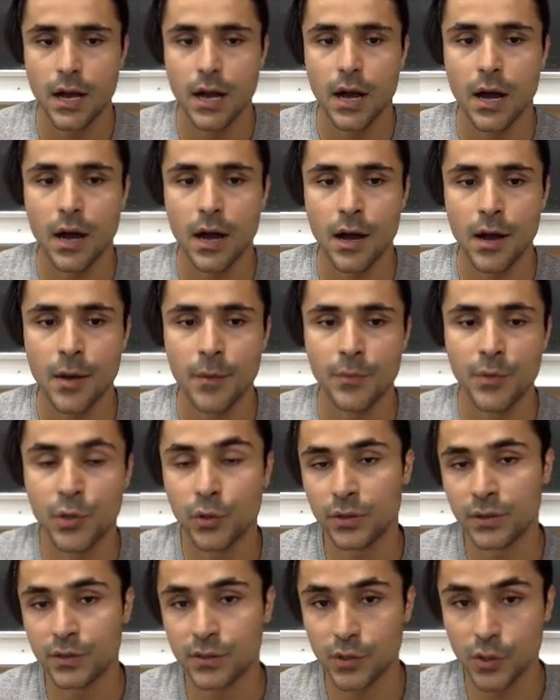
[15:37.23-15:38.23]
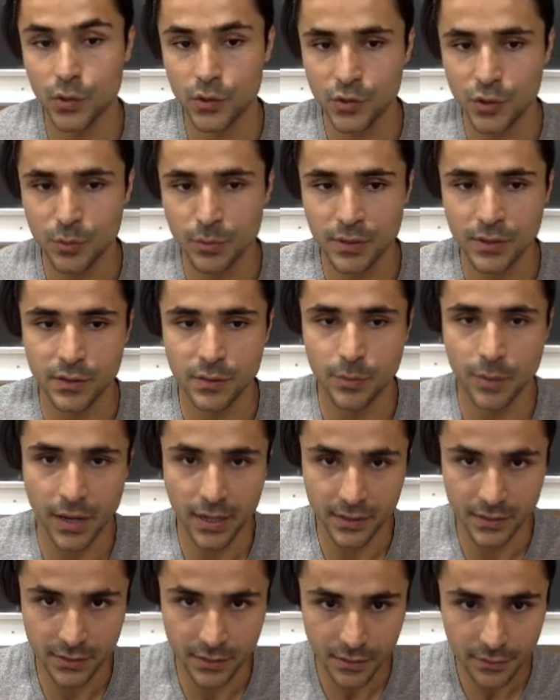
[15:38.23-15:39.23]
Nucleus also means
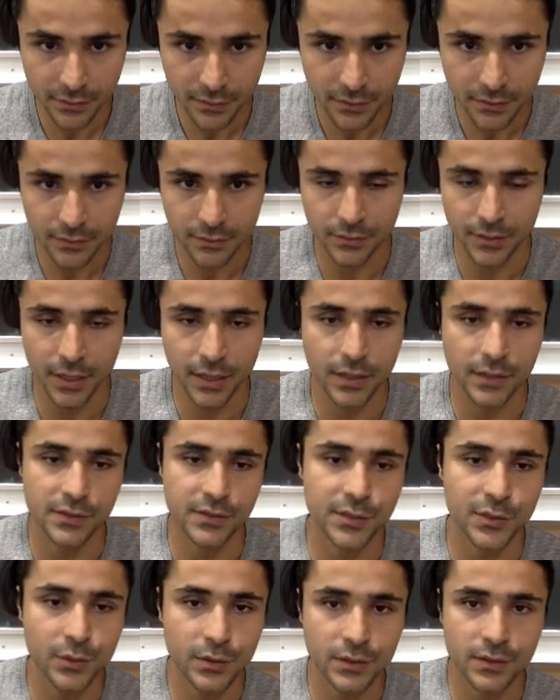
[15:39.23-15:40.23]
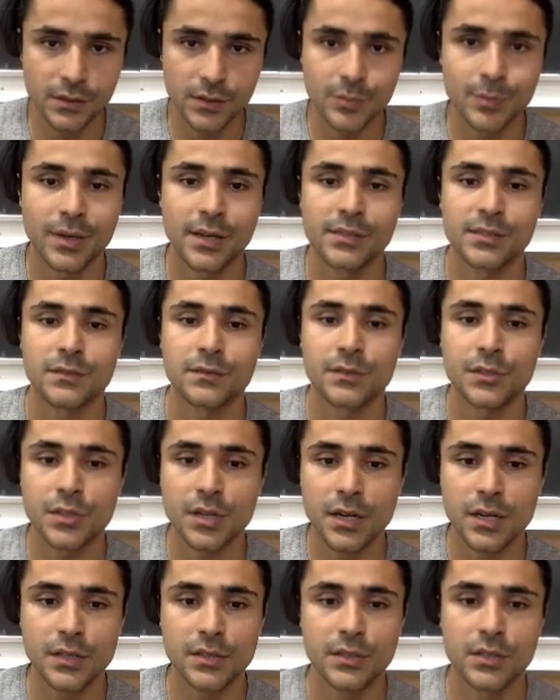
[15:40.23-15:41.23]
positive, right? Because nucleus is positively
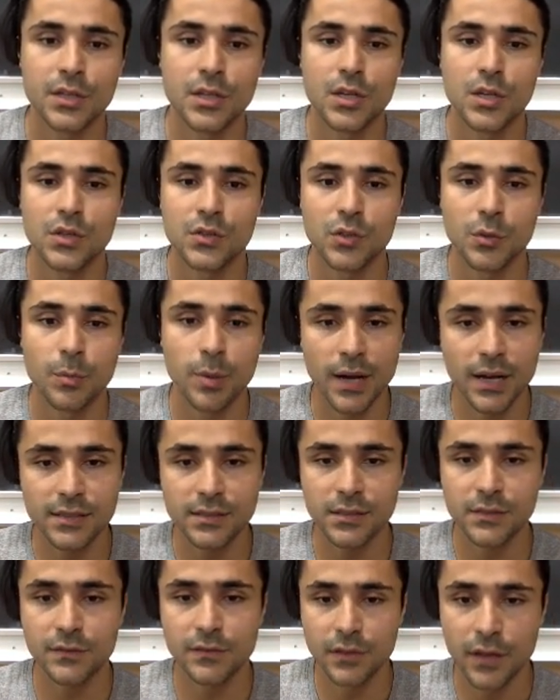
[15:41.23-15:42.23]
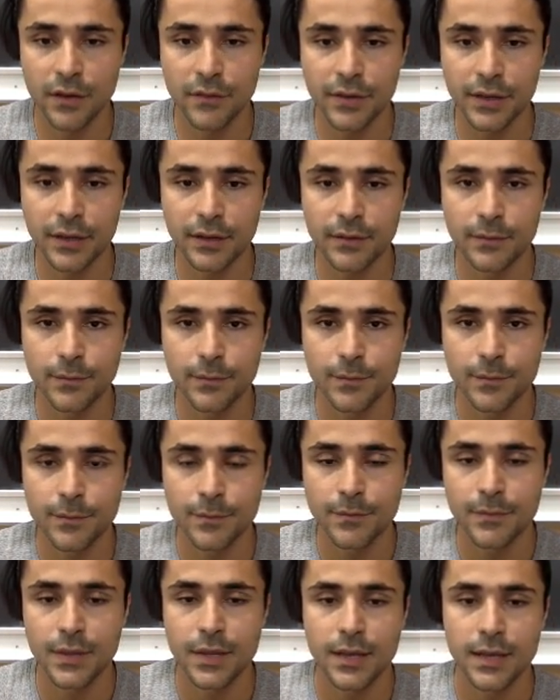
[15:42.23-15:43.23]
charged. So positive loving.
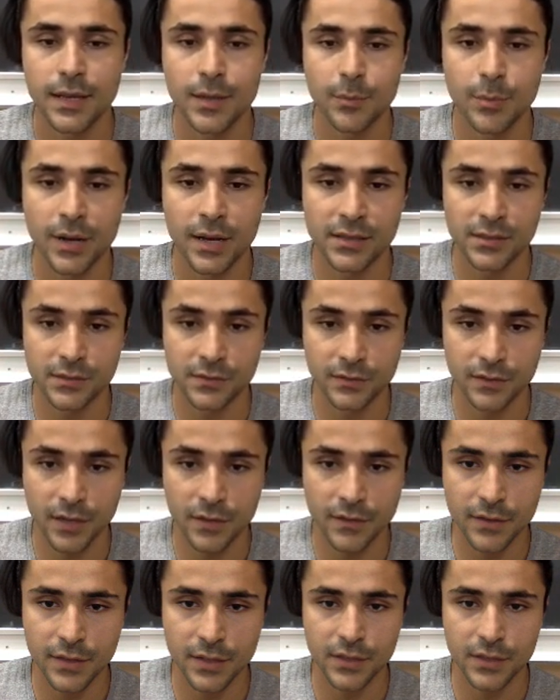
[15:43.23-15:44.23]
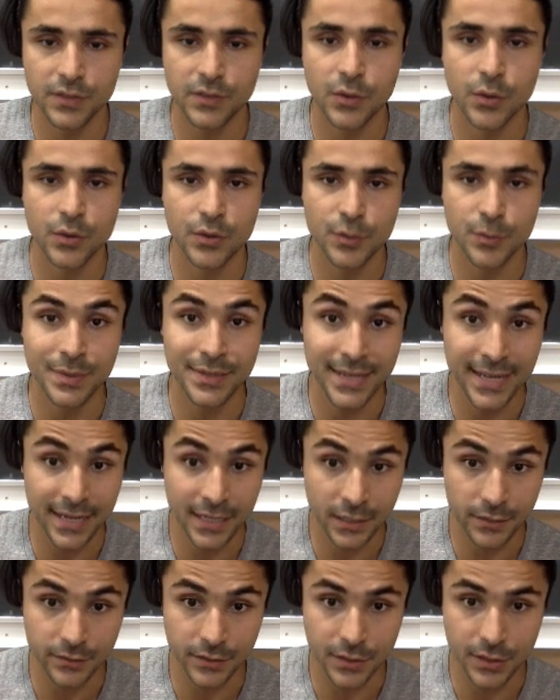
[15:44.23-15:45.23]
And positive loving is going to be
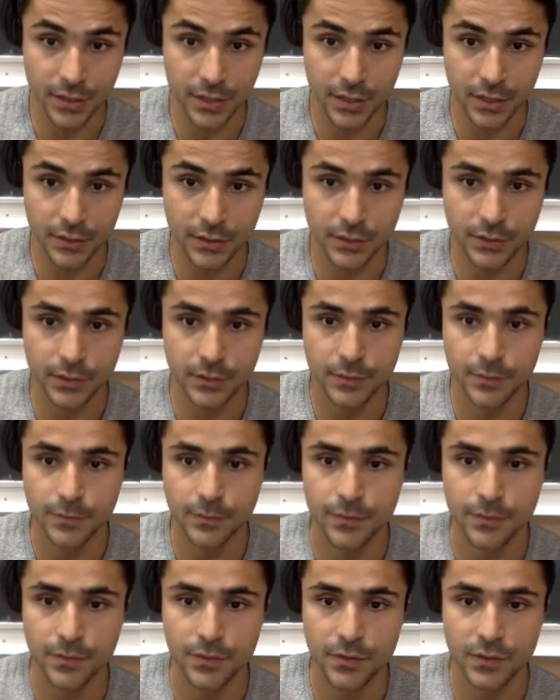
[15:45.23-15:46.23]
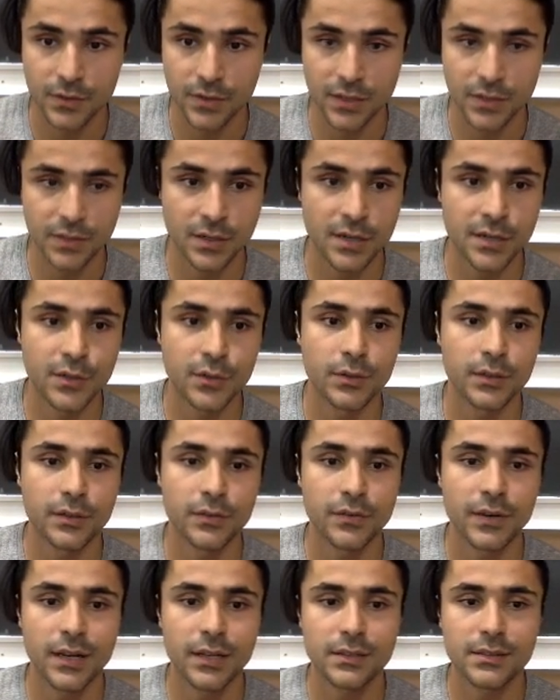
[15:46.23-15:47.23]
negatively charged. So that's our
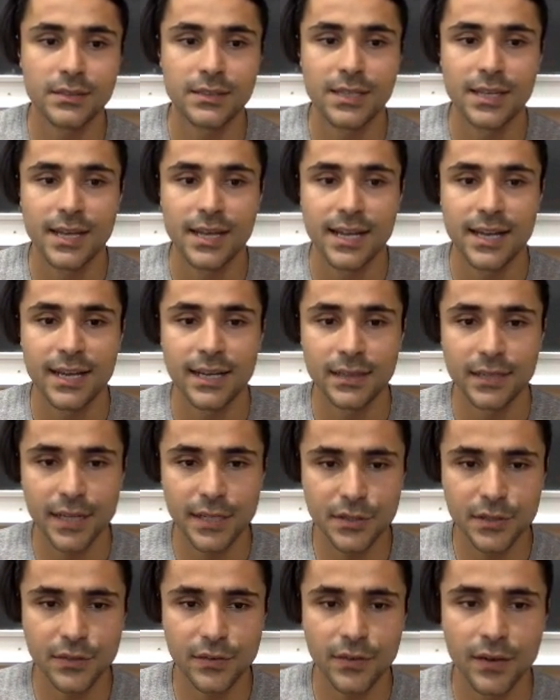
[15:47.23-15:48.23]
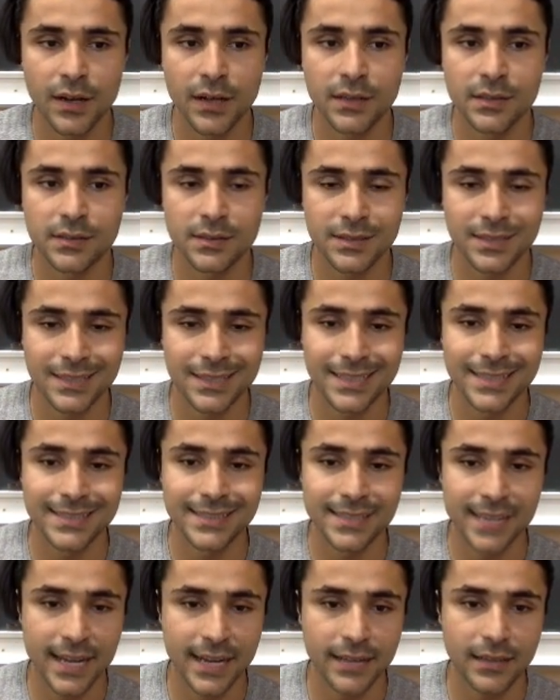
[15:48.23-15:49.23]
nucleophiles. Electrophiles are the
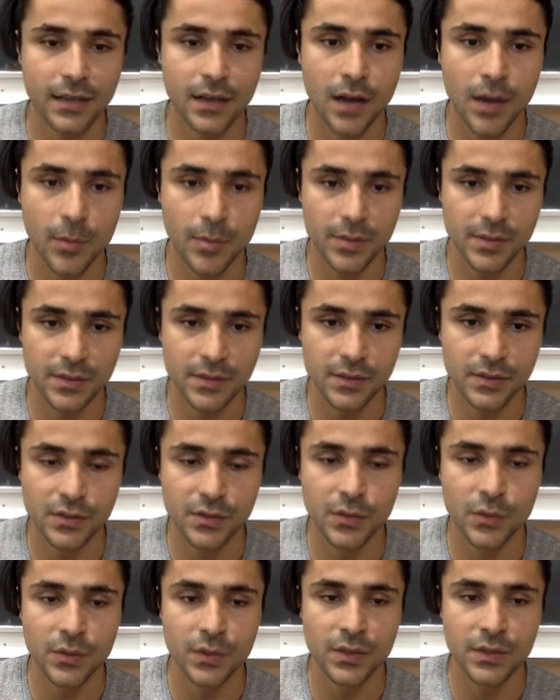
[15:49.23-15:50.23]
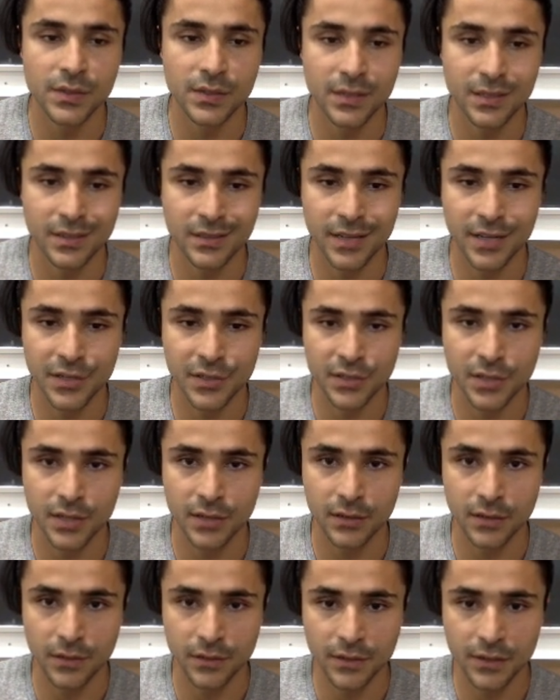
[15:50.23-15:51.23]
exact opposite. So these are
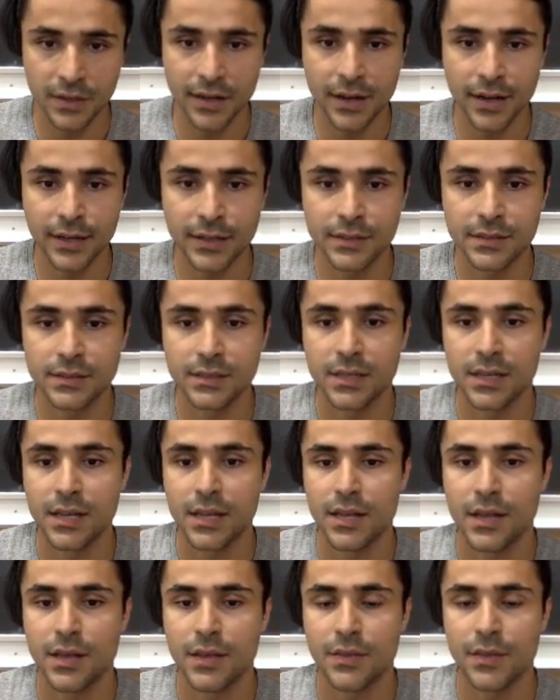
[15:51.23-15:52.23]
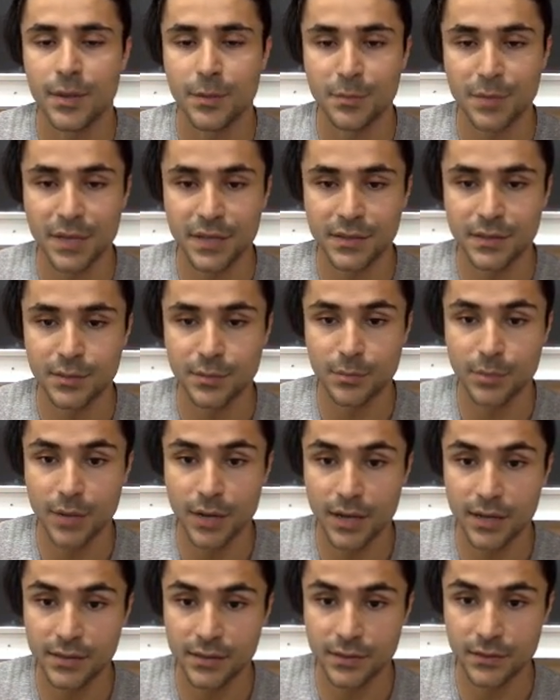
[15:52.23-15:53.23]
electron-loving guys that makes them
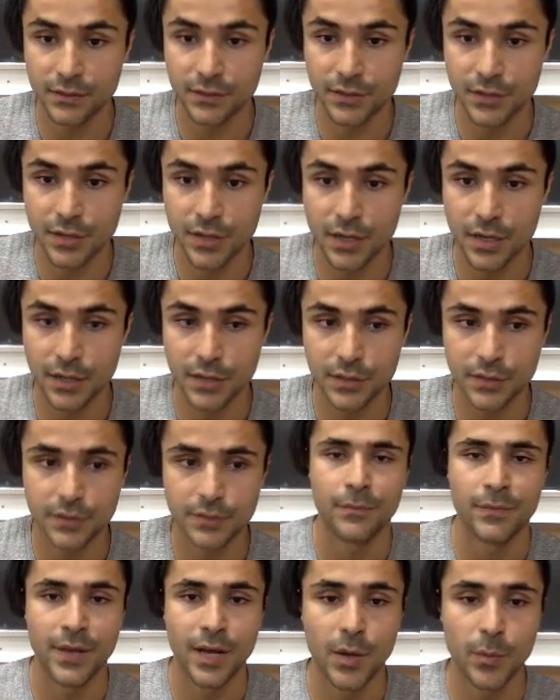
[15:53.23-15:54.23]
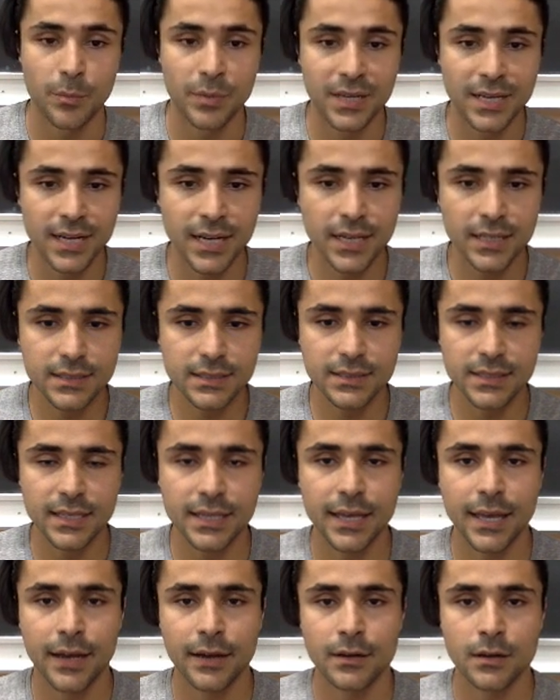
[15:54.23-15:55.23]
positively charged. Now, because
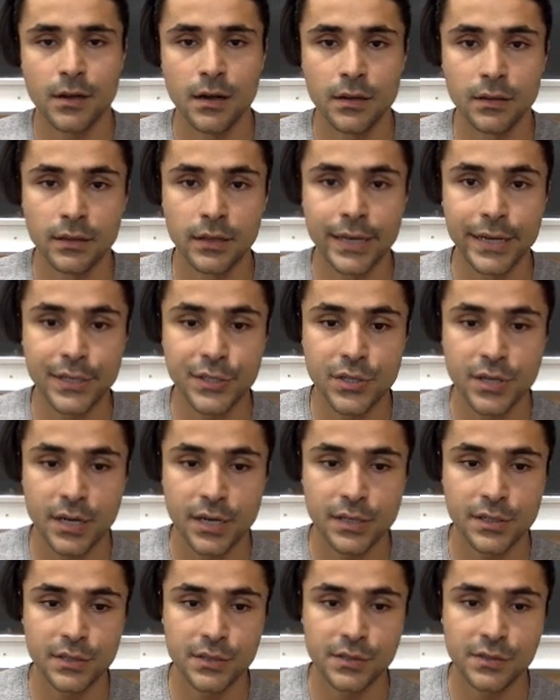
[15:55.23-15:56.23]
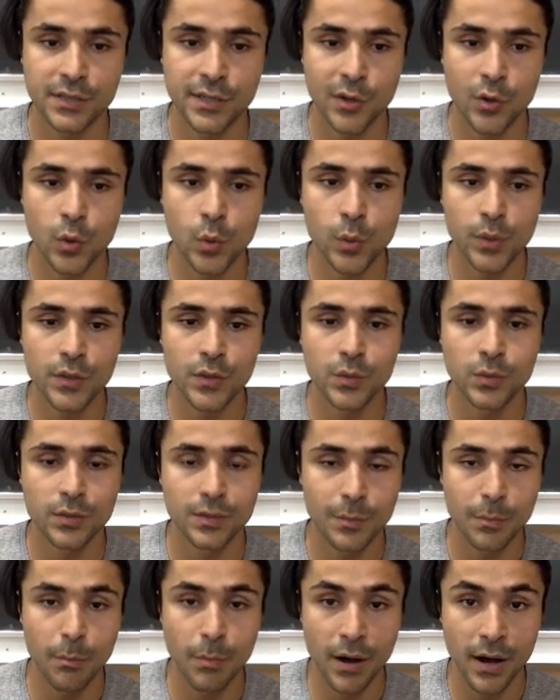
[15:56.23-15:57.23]
they carry unlike charges, they always
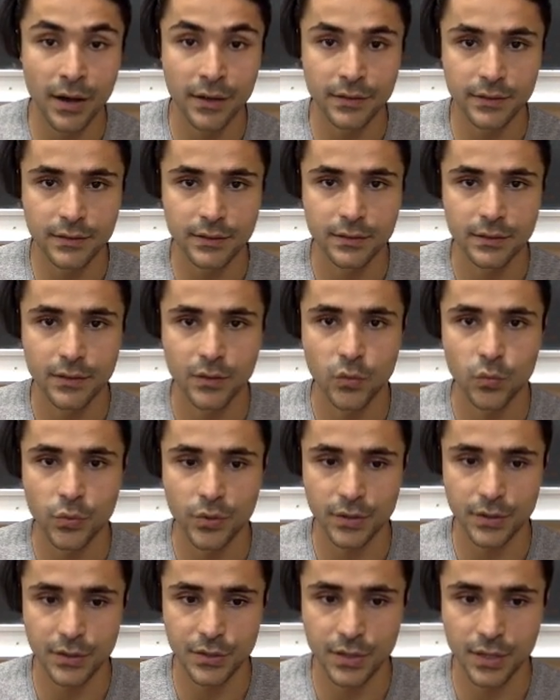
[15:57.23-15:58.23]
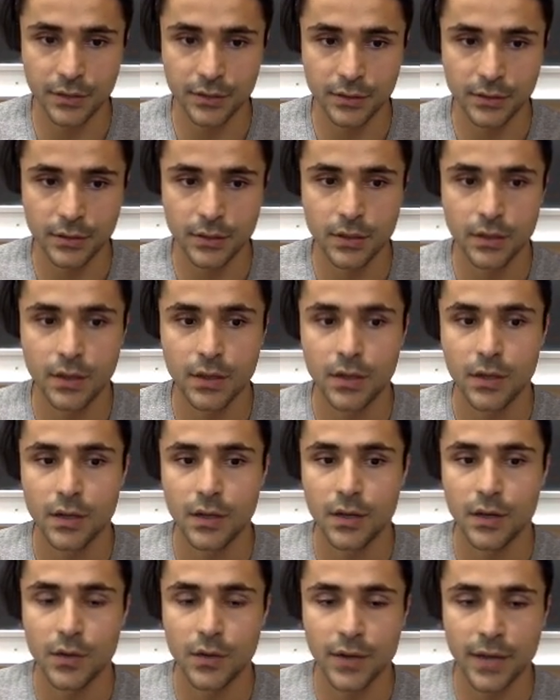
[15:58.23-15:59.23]
want to bond with each other,
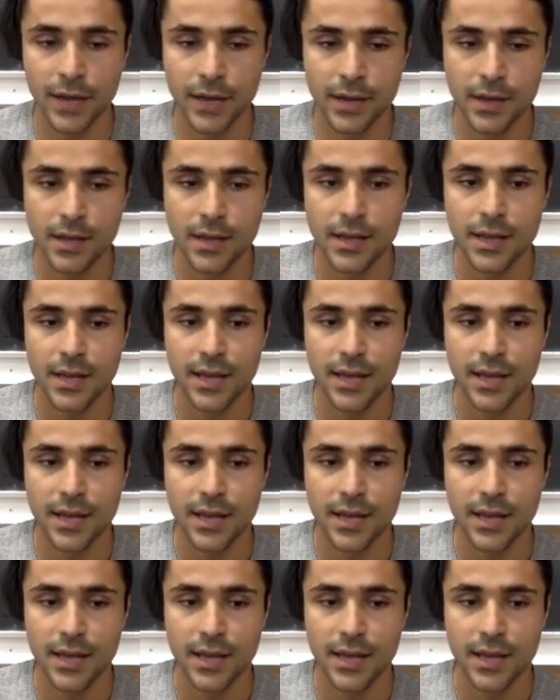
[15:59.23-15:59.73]
okay?